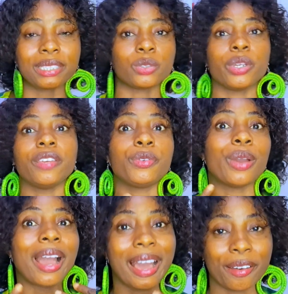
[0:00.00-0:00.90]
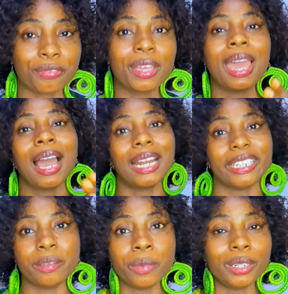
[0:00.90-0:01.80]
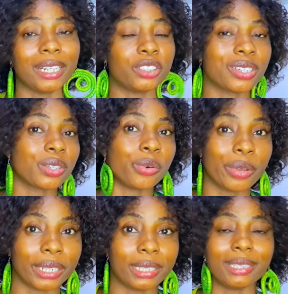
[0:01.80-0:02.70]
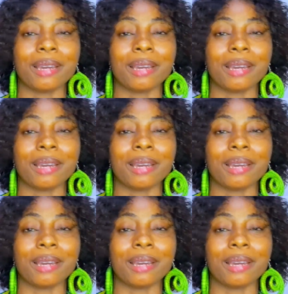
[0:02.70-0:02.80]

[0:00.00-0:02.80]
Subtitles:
So if you have an email address already,